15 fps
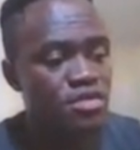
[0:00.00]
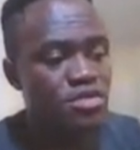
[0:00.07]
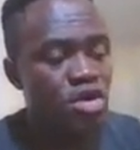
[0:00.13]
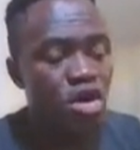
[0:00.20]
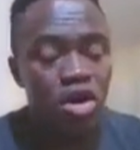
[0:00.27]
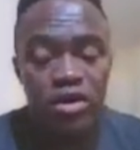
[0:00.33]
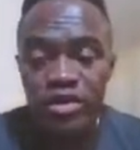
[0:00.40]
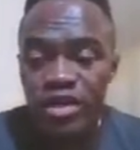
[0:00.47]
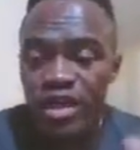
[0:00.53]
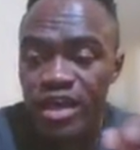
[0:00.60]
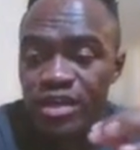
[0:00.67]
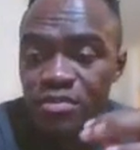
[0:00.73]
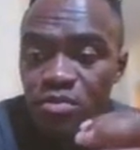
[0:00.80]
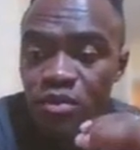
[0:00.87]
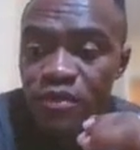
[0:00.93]
on
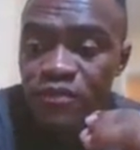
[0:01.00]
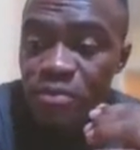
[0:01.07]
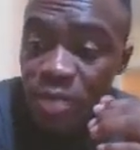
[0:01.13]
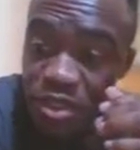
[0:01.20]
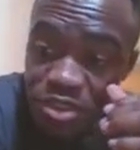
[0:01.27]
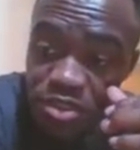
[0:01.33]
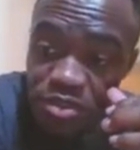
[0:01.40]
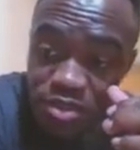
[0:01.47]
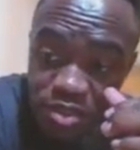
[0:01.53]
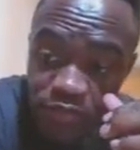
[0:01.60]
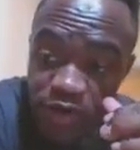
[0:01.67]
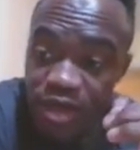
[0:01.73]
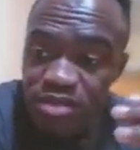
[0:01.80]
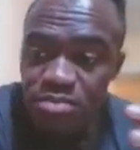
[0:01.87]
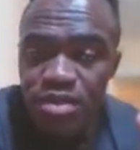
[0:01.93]
getting more information on the
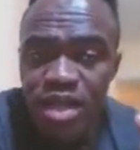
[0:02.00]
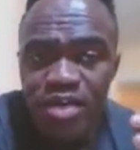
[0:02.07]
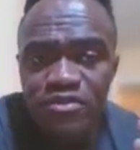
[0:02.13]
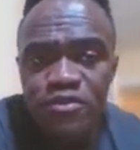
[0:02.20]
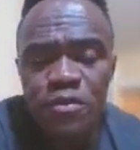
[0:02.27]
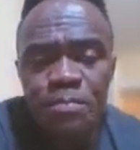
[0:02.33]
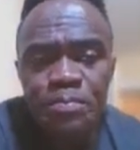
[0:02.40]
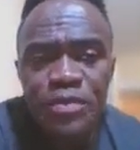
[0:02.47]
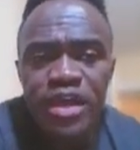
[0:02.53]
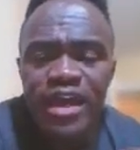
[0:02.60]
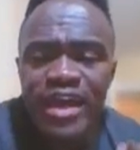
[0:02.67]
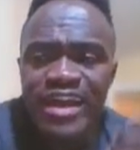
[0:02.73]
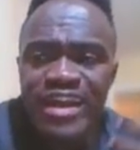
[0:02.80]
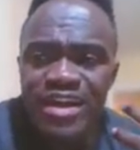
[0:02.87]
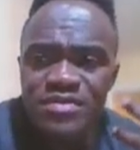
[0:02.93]
RIZN platform.
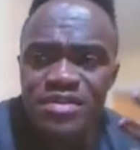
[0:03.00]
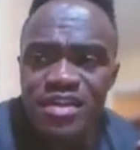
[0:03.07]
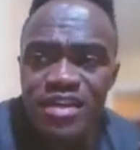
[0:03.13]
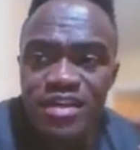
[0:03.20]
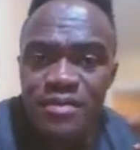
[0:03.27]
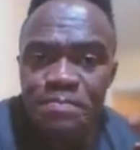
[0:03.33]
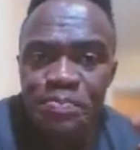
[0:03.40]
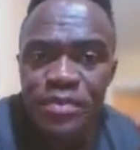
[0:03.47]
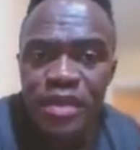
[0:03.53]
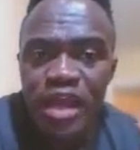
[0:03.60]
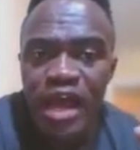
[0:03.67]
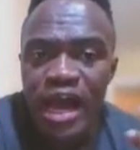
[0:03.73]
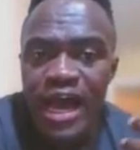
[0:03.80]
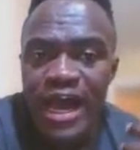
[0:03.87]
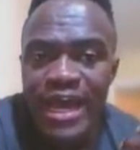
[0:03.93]
And I was like,
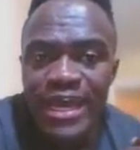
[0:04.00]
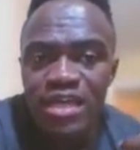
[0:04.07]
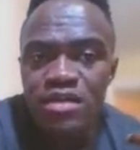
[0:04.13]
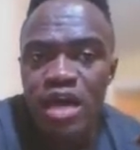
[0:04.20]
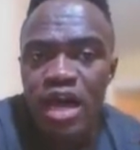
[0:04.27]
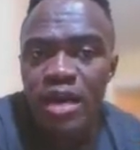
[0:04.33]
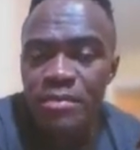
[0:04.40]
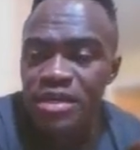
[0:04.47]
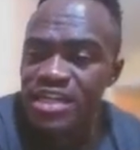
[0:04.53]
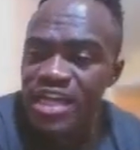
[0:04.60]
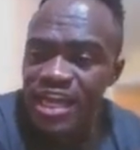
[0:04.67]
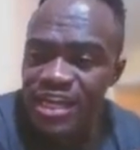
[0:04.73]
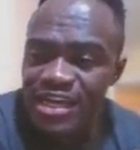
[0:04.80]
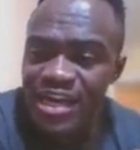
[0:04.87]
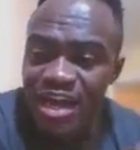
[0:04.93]
I am a
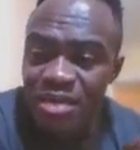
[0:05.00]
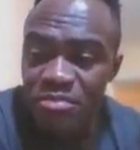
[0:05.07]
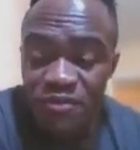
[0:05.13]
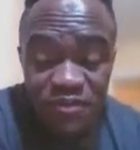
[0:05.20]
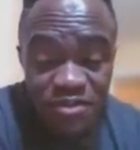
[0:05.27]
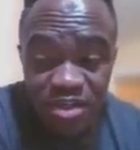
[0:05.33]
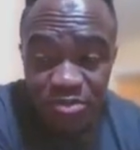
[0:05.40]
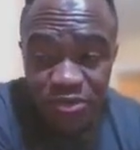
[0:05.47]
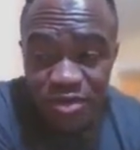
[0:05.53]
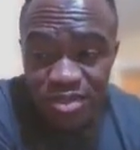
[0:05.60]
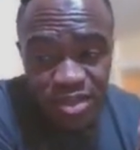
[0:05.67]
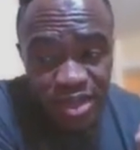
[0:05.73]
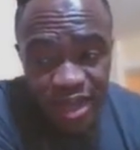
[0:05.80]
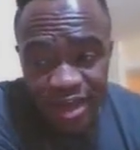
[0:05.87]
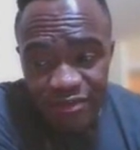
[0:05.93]
data guy, but for some reason
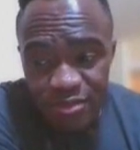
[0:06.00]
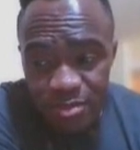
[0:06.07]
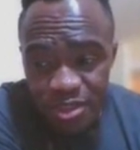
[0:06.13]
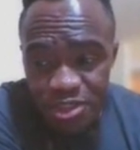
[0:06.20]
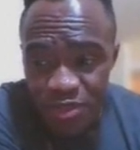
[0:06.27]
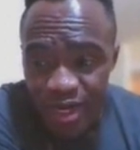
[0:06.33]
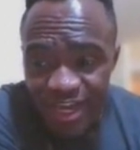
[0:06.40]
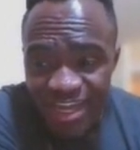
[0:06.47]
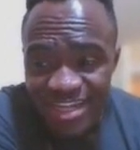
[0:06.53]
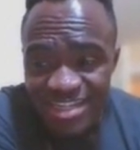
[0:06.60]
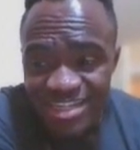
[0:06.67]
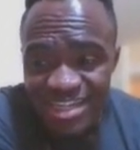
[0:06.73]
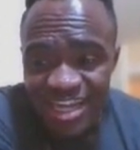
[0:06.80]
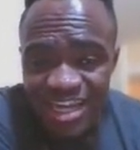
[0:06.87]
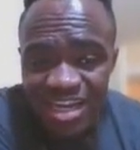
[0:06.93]
I haven't been tracking the
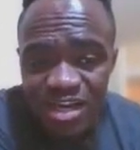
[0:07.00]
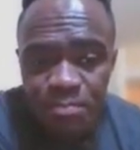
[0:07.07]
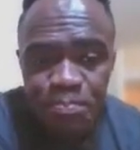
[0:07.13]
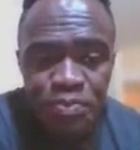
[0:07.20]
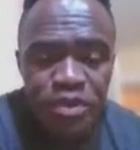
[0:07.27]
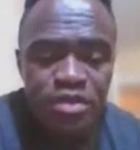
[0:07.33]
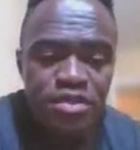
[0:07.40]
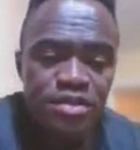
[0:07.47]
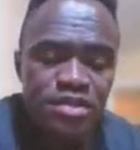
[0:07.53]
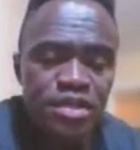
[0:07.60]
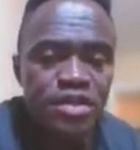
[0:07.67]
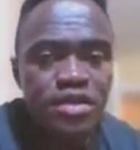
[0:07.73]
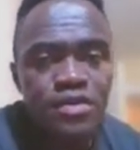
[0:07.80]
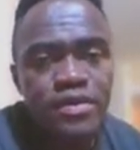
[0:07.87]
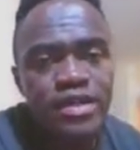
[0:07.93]
data. So I was like,
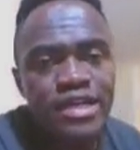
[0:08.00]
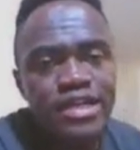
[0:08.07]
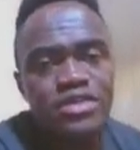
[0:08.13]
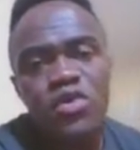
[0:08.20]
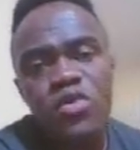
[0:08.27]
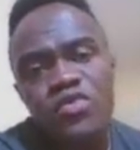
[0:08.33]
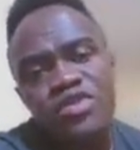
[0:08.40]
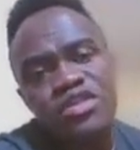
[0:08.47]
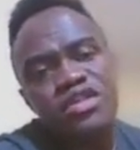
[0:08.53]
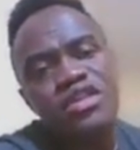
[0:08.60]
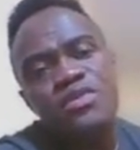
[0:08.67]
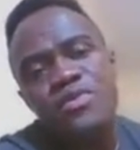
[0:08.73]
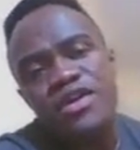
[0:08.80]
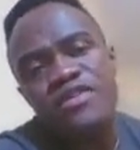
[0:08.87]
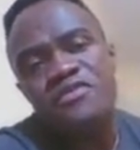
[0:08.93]
you know what? Let's go see
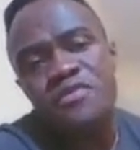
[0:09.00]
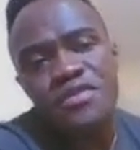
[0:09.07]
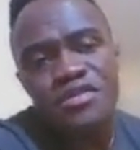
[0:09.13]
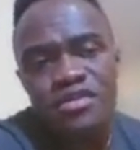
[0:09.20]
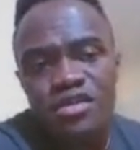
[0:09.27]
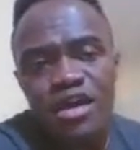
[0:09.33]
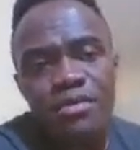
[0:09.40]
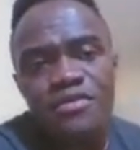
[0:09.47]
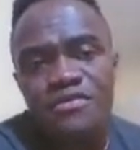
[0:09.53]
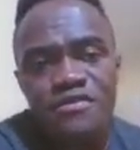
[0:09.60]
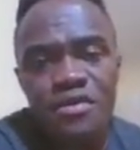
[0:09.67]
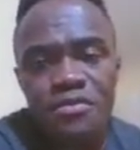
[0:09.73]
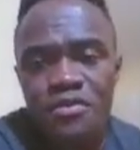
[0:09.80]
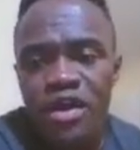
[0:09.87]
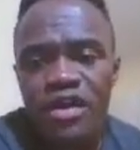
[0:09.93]
where everyone is coming
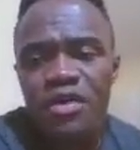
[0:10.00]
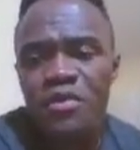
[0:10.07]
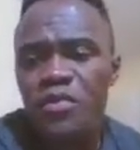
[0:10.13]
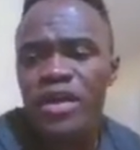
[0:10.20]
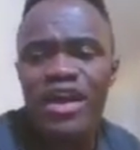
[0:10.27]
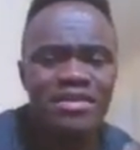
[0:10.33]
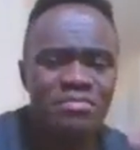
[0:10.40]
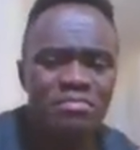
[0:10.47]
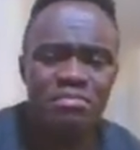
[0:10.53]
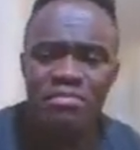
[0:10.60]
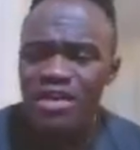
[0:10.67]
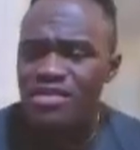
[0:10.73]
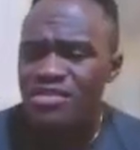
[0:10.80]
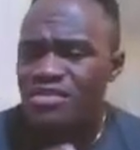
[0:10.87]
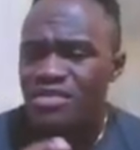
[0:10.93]
from, right? And we had a
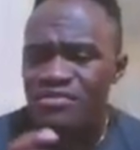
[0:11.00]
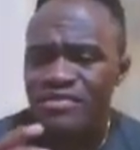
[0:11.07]
mix of